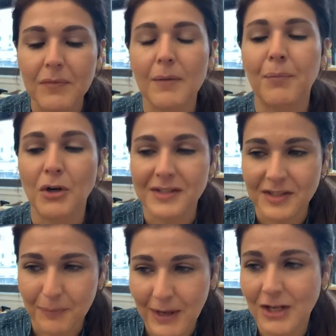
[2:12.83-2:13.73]

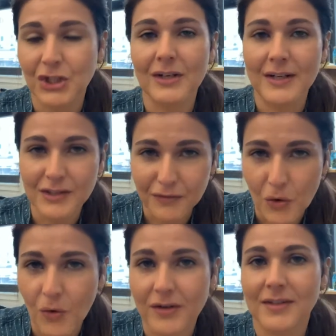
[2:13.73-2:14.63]
participation is, of
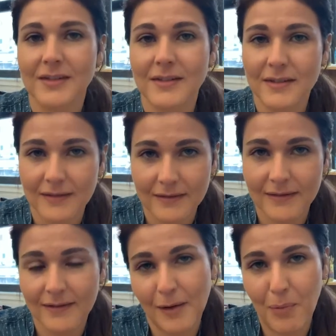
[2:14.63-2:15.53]
course,
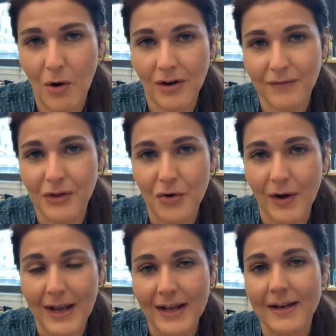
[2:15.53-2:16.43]
a part of the
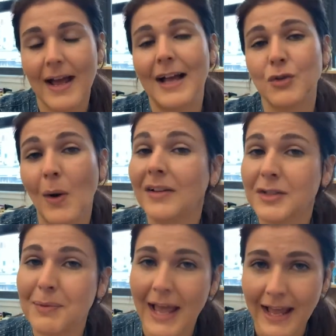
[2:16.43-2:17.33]
grade, as well
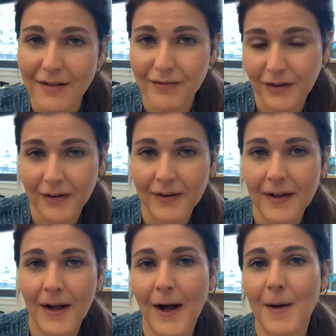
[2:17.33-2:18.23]
as behavior.
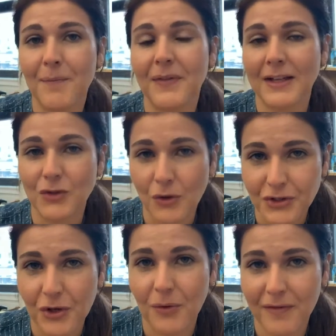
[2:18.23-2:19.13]
That's
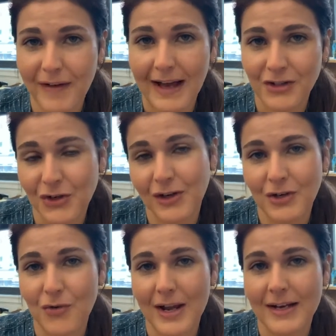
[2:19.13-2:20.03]
also a factor
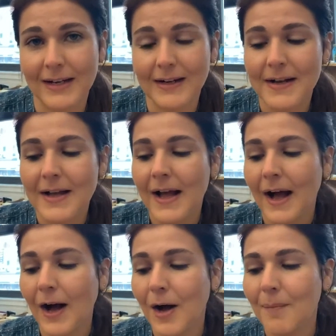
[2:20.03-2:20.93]
in grading.
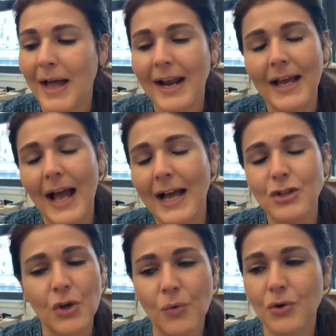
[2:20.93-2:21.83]
And I
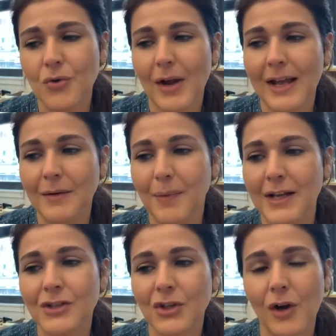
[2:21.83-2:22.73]
don't grade
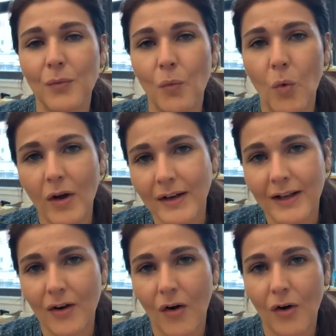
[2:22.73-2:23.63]
based on what
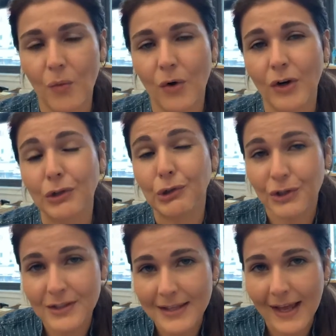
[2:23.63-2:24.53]
an artwork
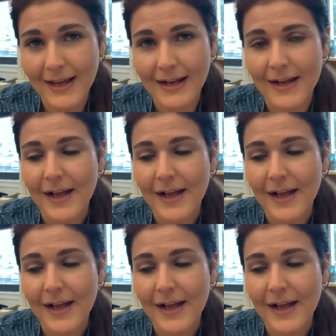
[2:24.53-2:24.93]
looks like,